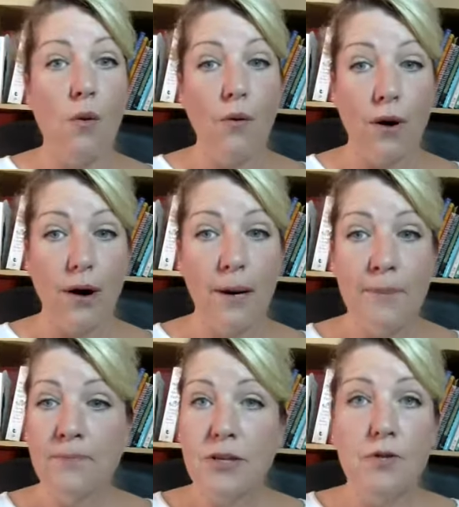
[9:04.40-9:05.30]
or
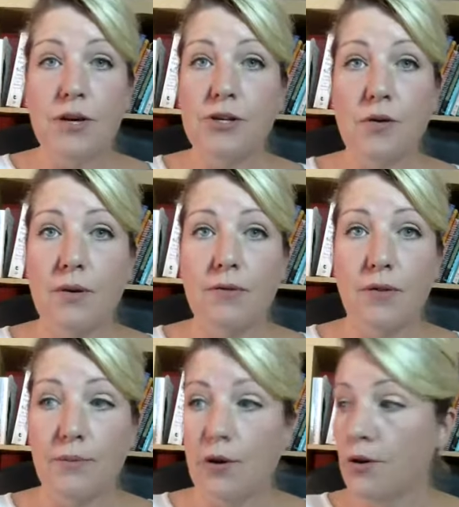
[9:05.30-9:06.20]
you can do it
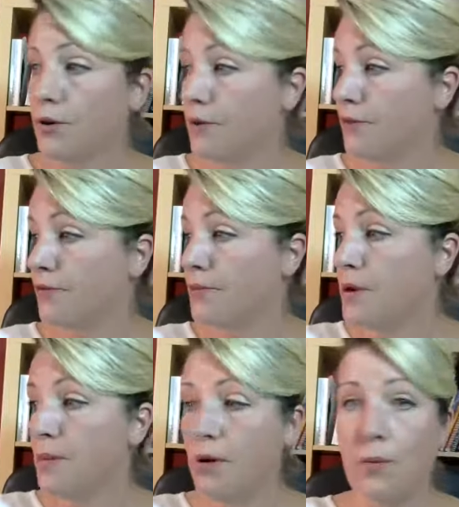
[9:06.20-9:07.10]
from your
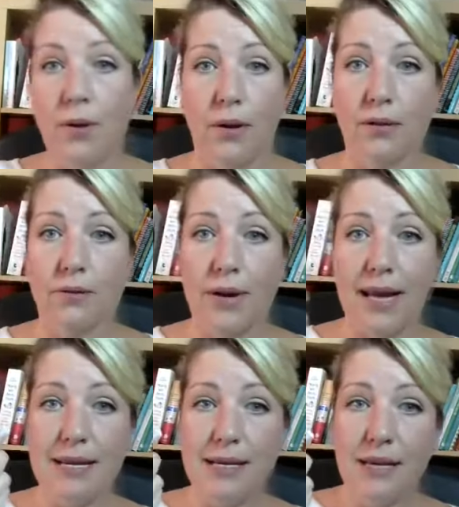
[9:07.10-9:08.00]
mobile,
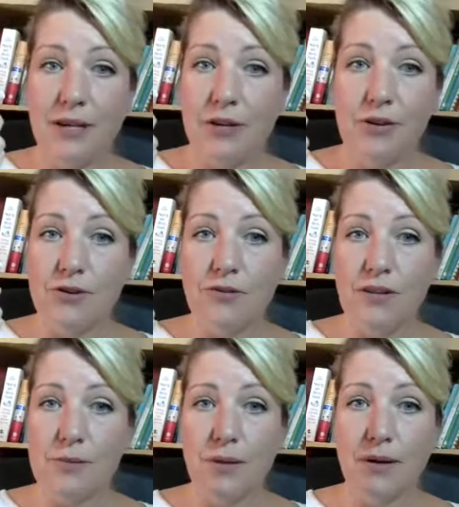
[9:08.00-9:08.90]
right? You can do
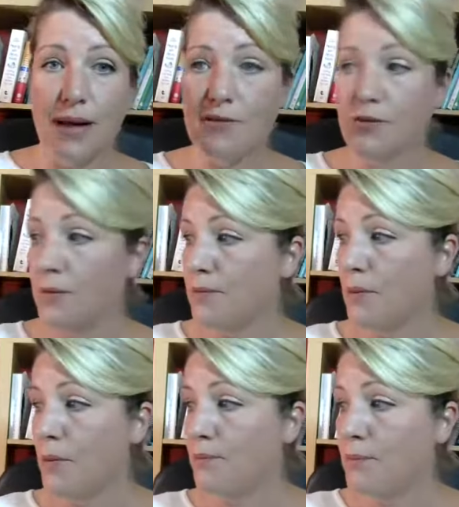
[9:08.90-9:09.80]
Facebook Lives from
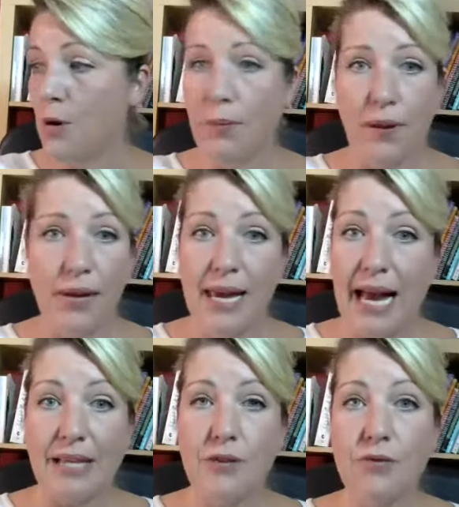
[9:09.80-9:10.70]
your mobile,
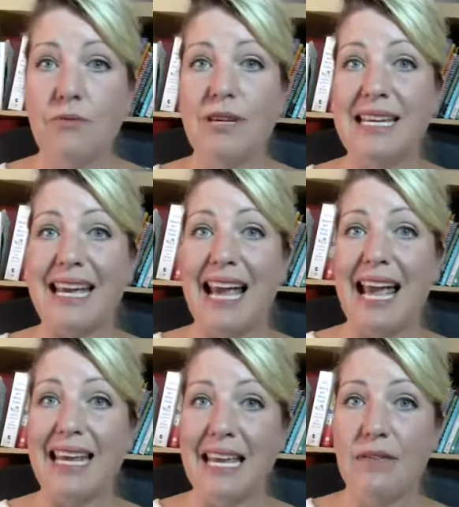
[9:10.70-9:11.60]
and you don't need
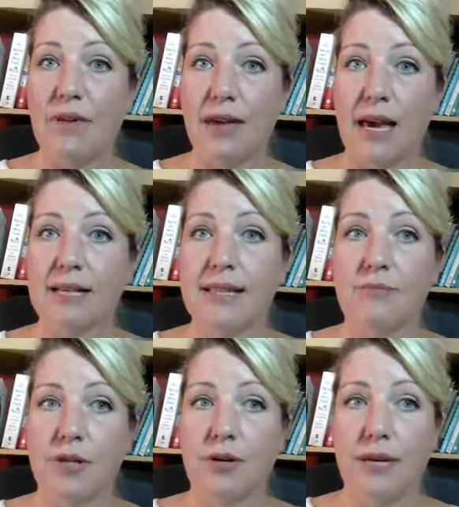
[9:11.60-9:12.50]
anything
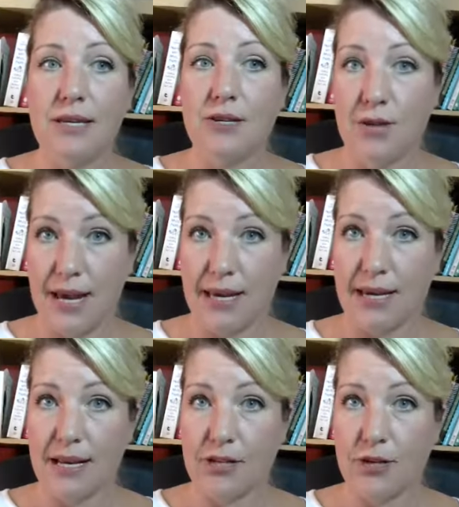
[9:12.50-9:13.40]
except a good internet
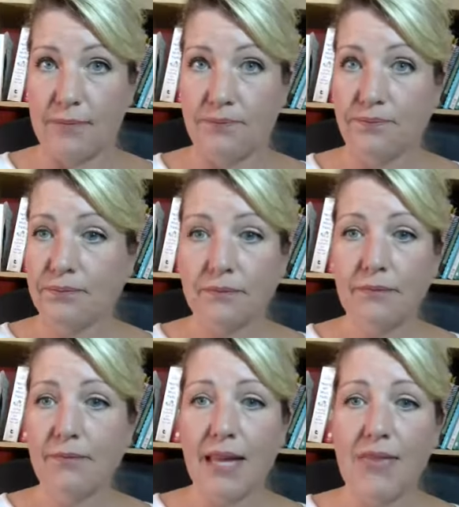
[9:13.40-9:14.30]
connection.
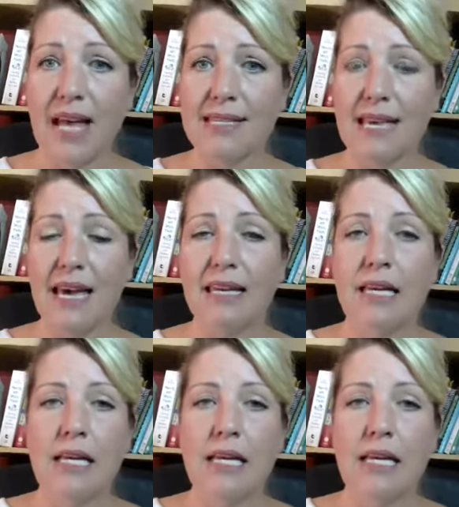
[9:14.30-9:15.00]
That's it.